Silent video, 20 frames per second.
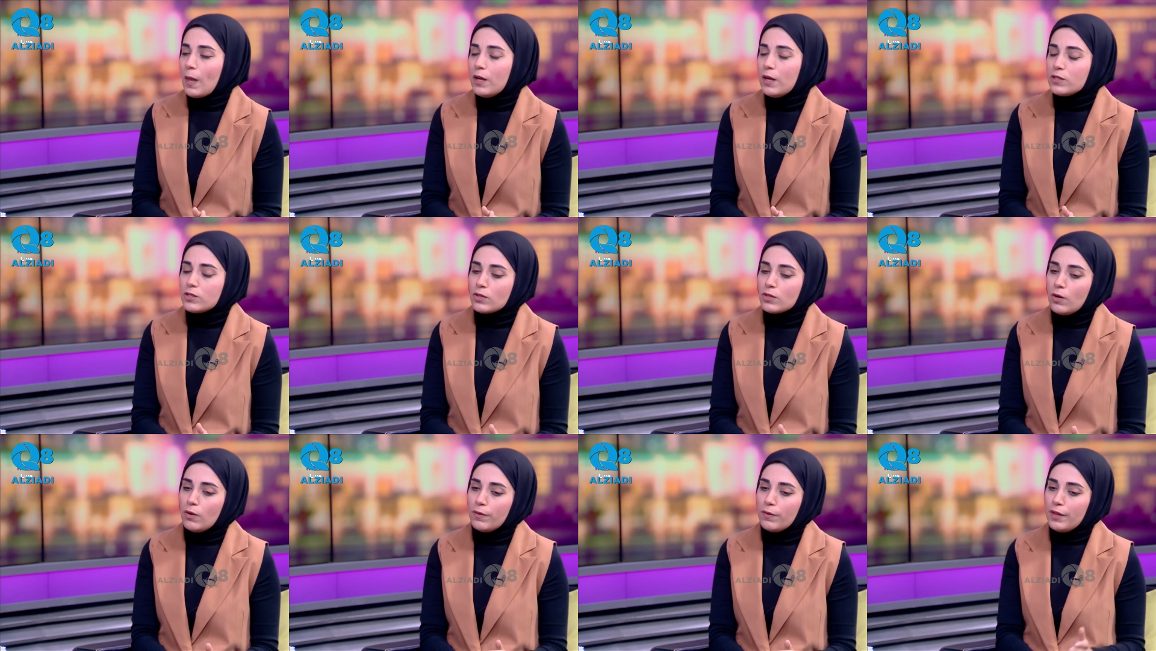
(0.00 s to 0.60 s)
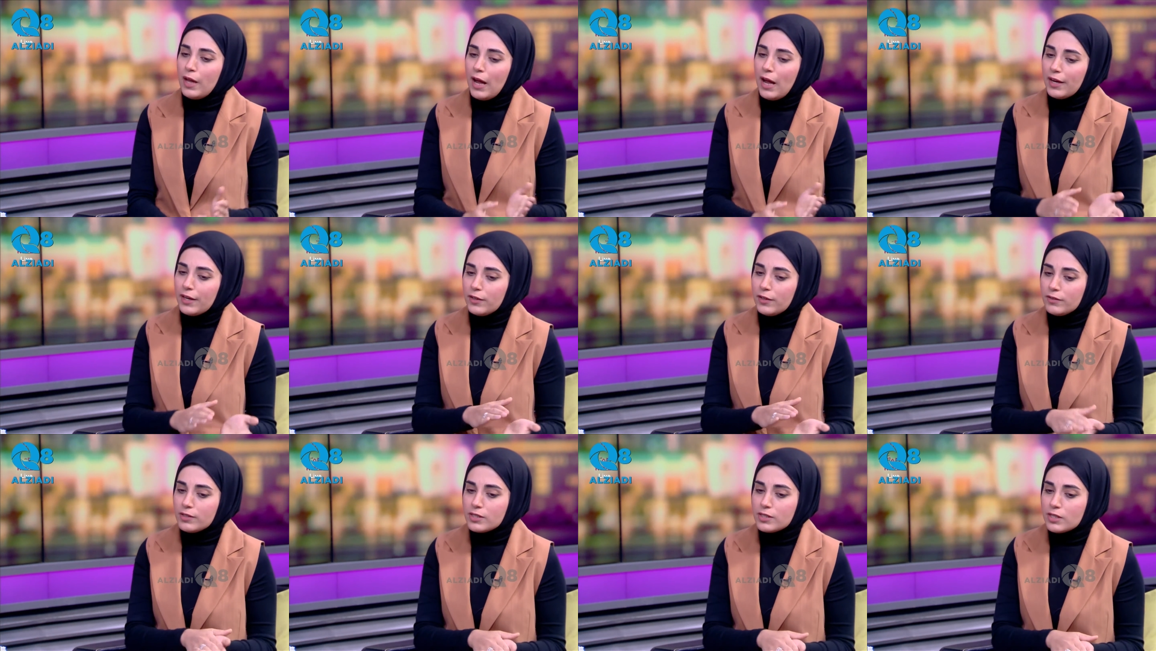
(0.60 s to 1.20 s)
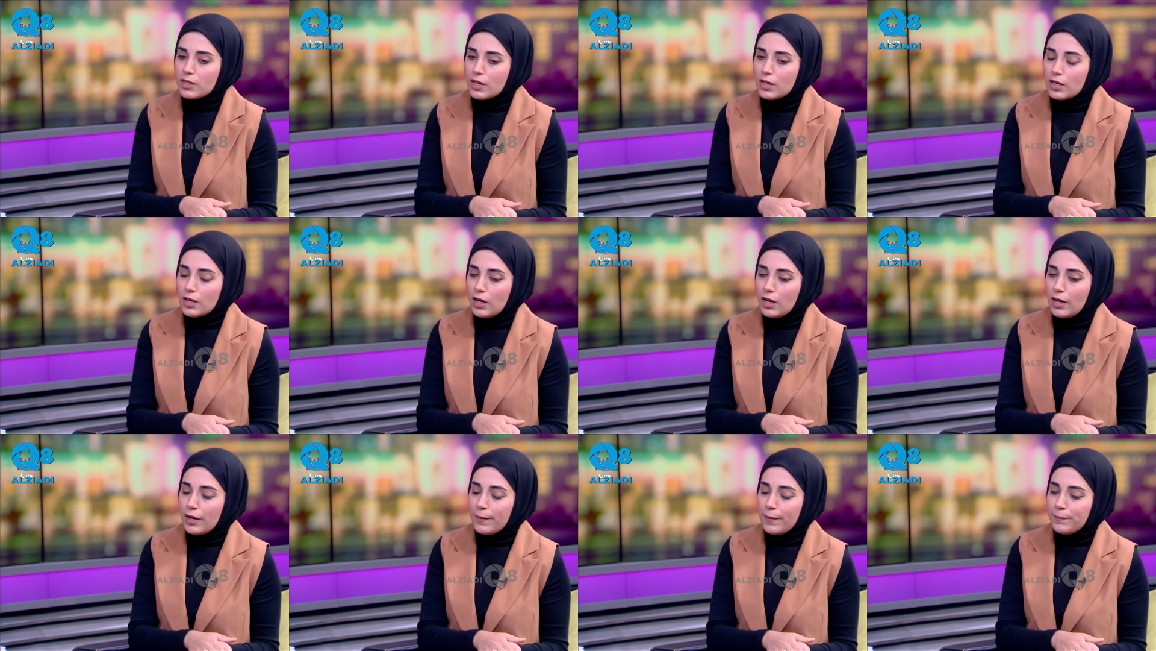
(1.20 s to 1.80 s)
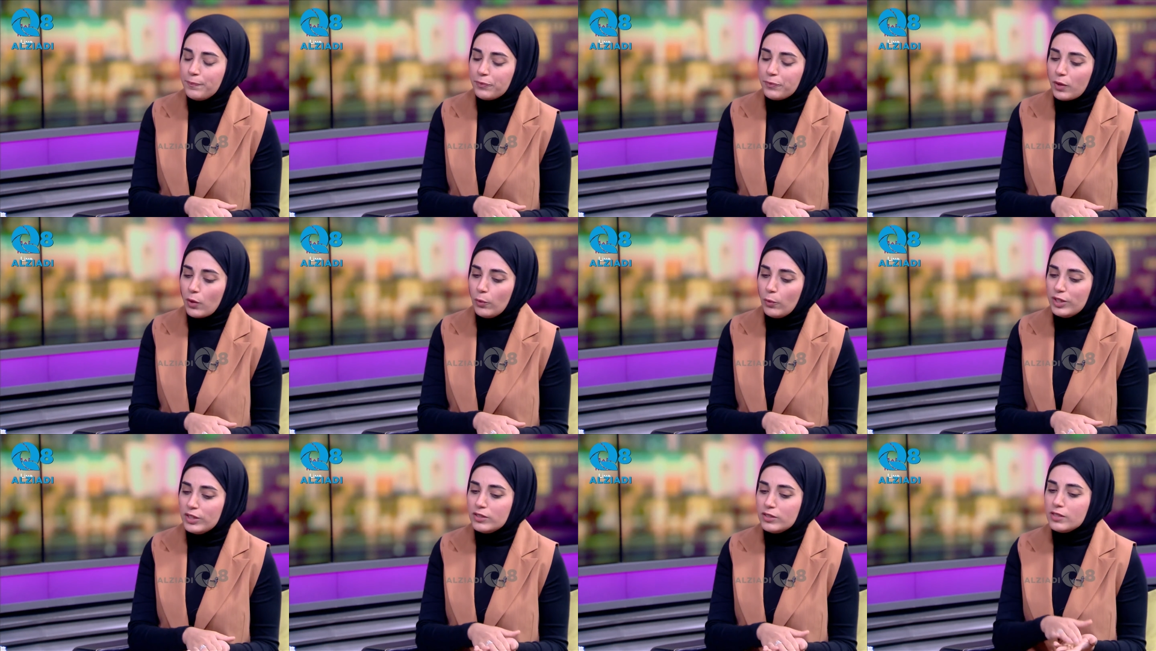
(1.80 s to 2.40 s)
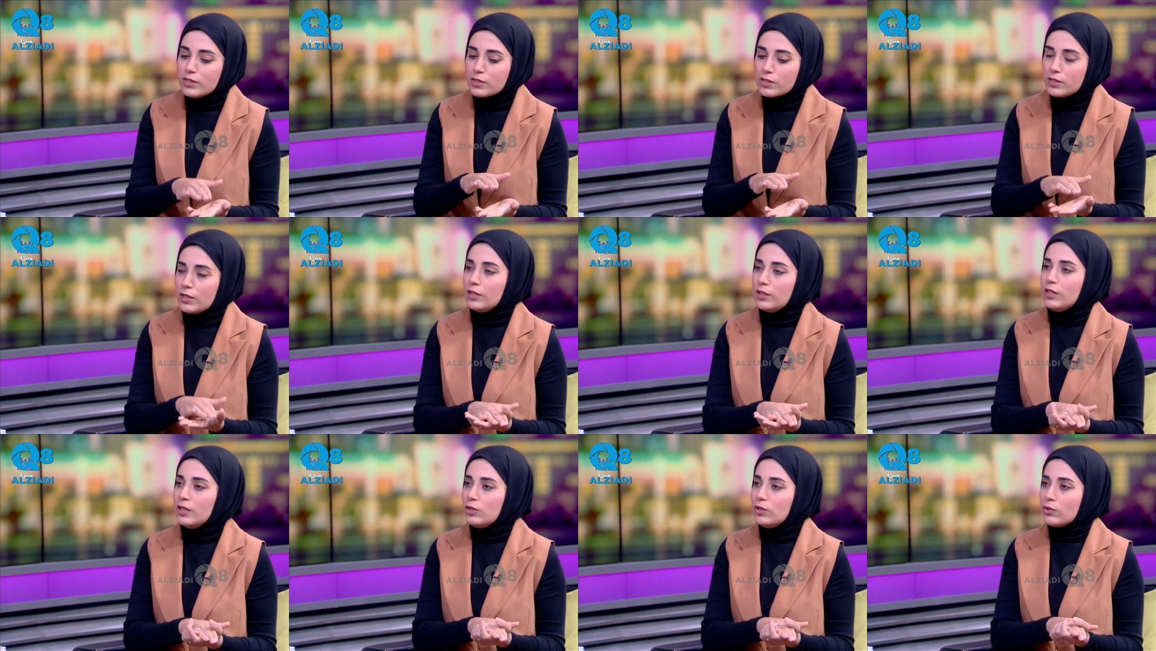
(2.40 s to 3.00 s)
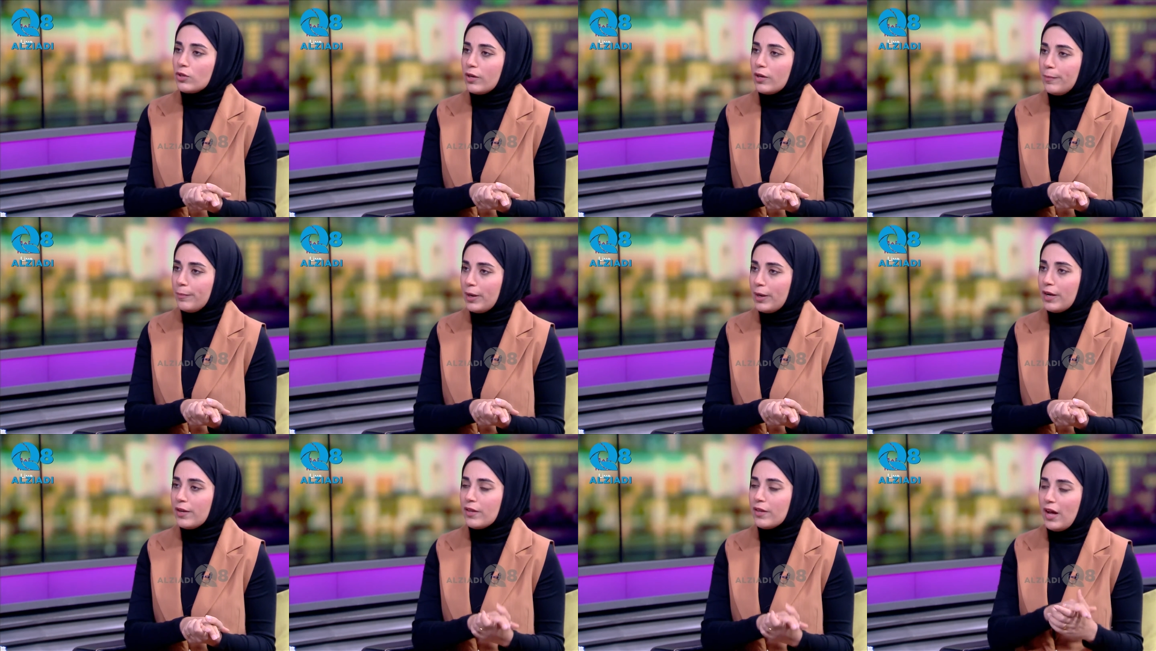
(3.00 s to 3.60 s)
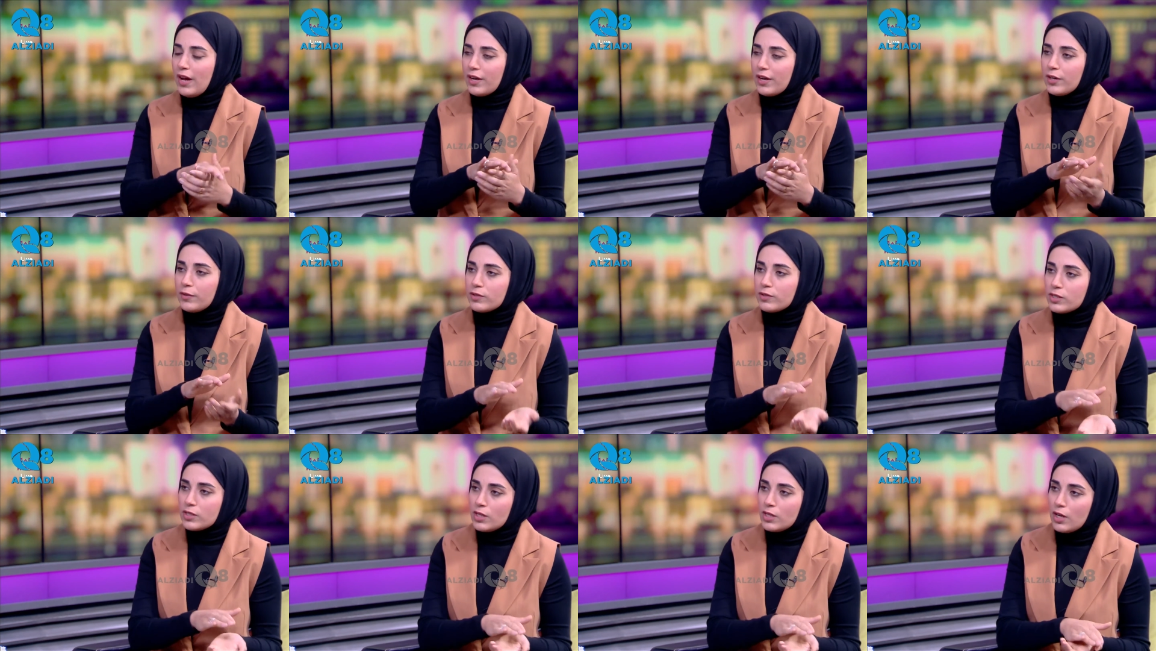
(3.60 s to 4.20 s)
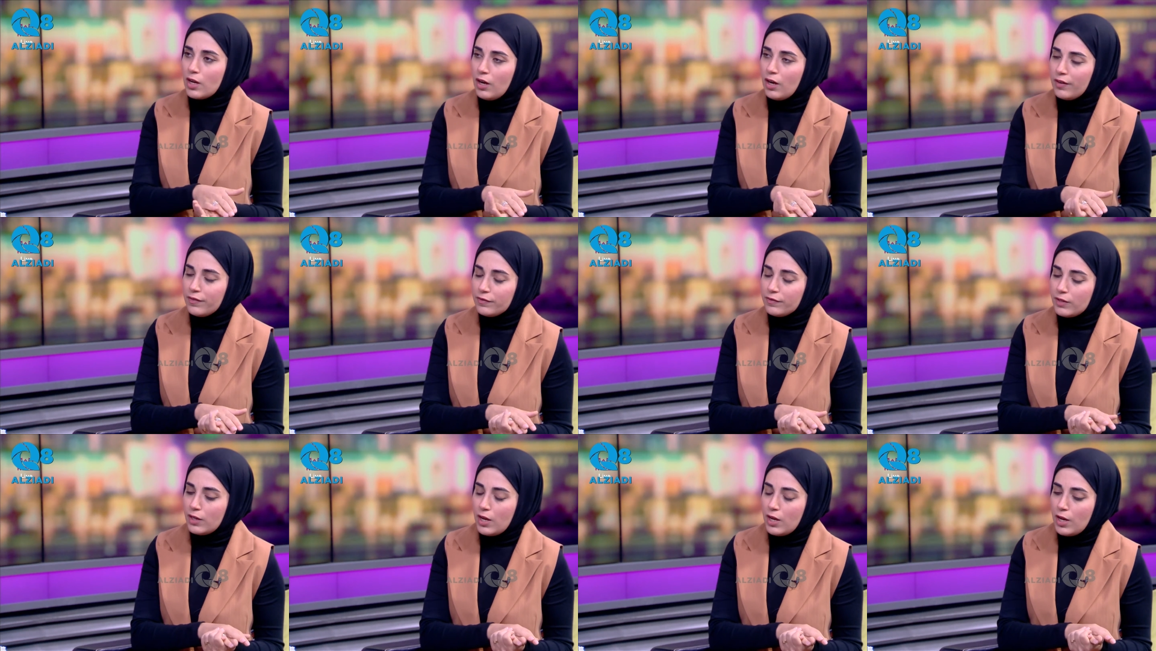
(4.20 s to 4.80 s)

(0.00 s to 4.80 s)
So the accuracy, we did a study to compare the accuracy of